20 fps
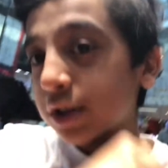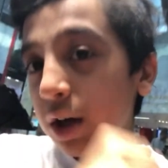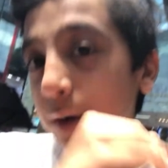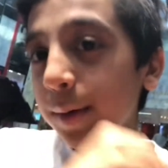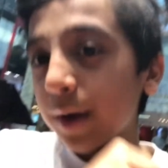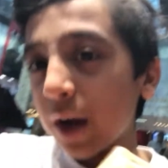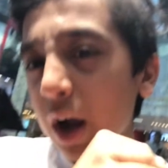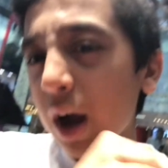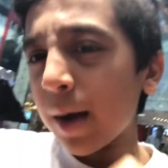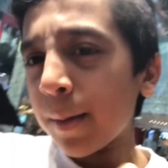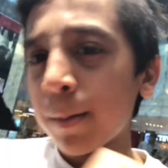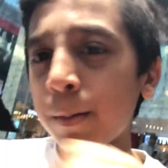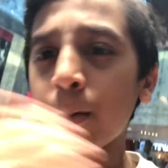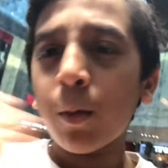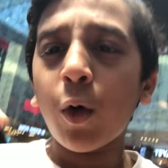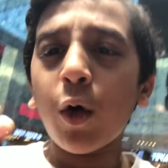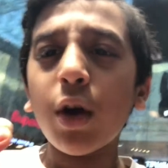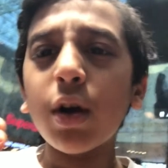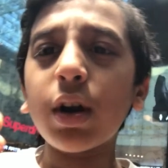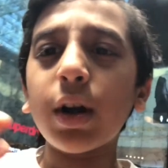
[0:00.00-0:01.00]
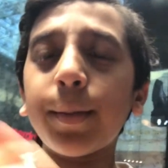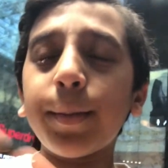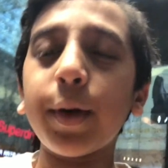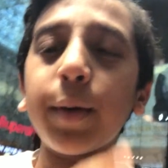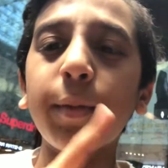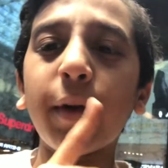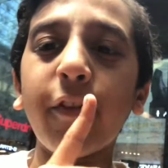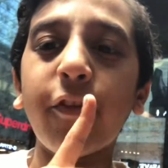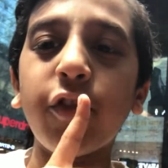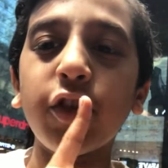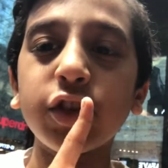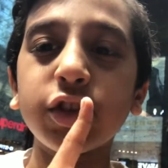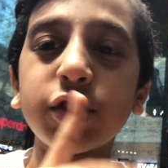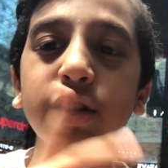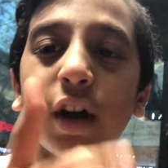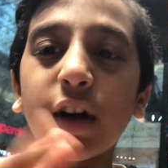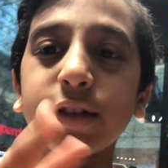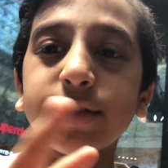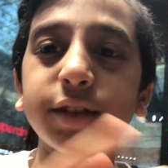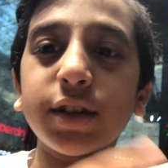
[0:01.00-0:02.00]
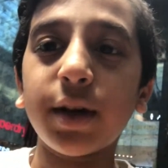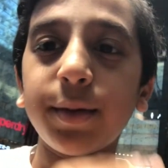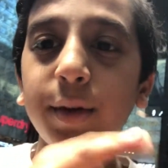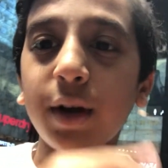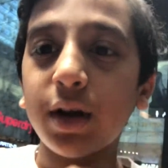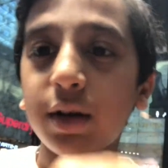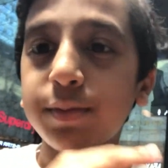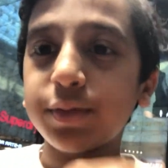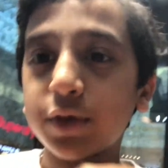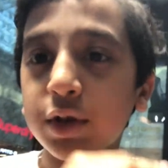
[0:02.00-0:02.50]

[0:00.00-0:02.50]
coming up. More, I mean, my first song's coming up.